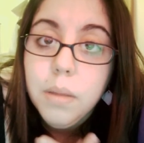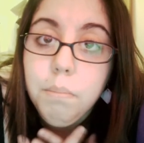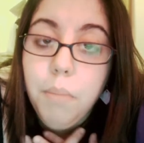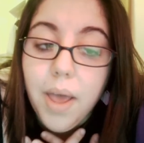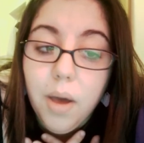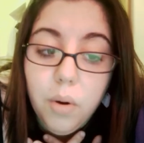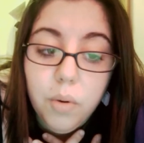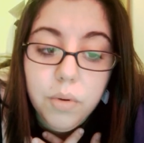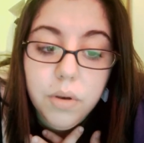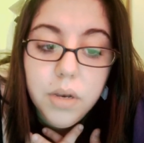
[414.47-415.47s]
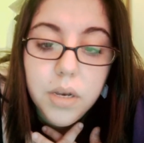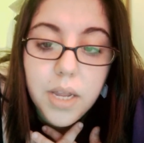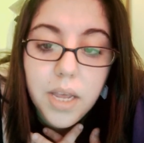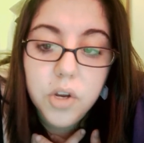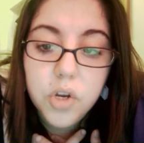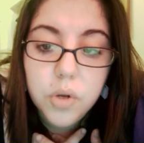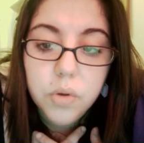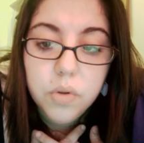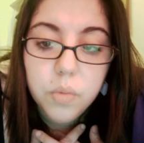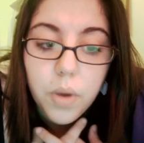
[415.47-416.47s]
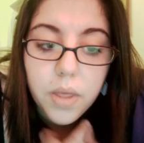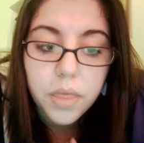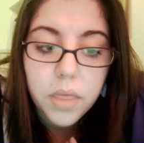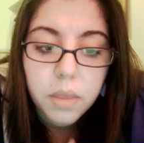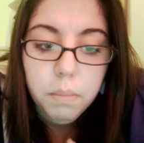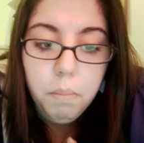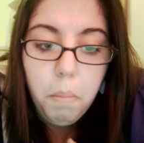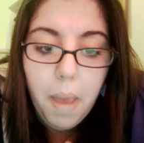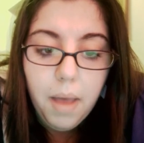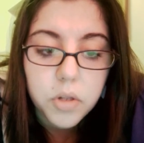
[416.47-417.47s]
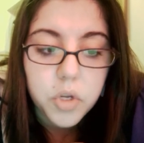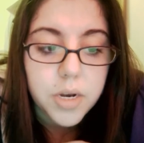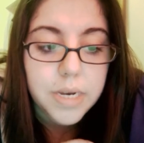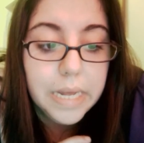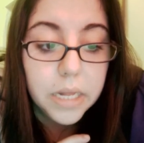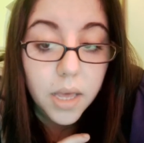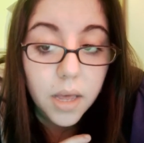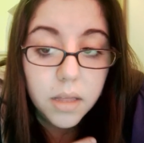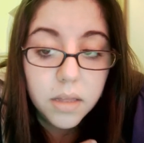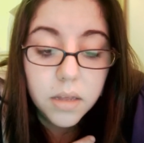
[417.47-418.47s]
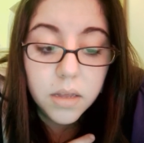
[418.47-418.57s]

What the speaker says: my own issues with male genitalia.